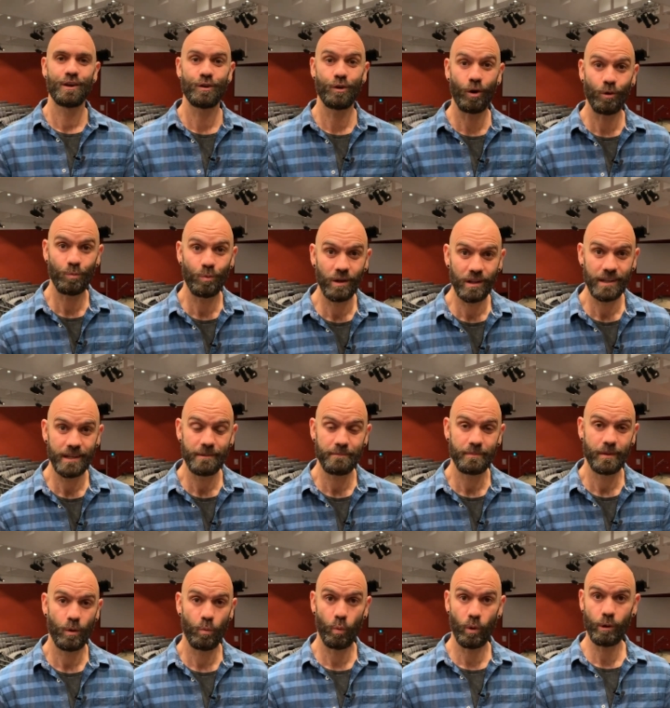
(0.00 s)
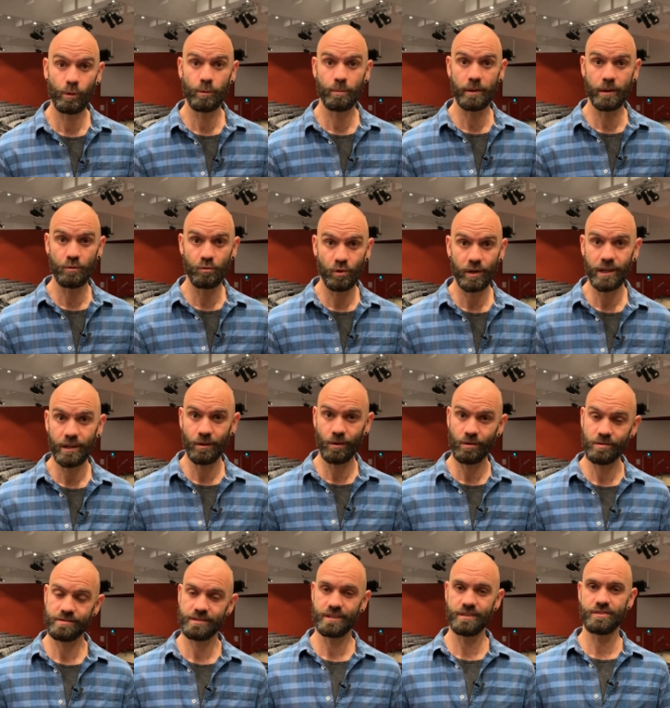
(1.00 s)
God willing, we will be
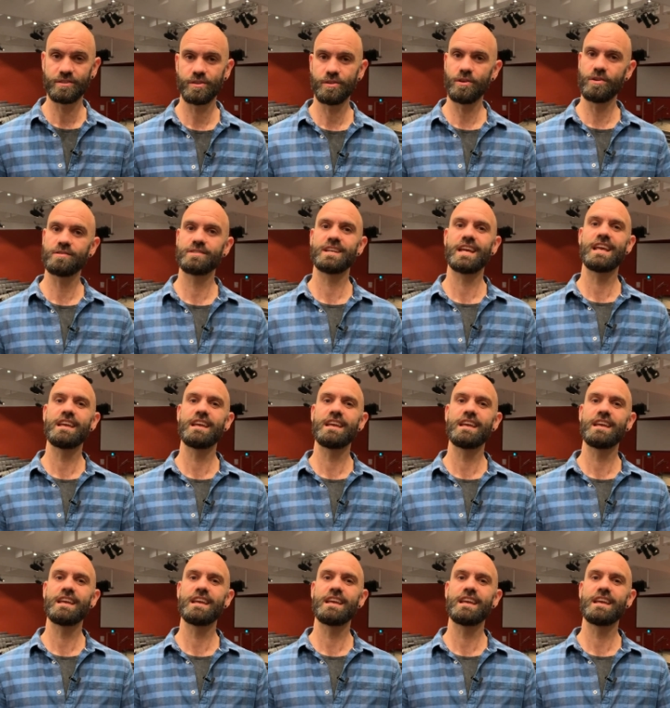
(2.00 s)
relaunching church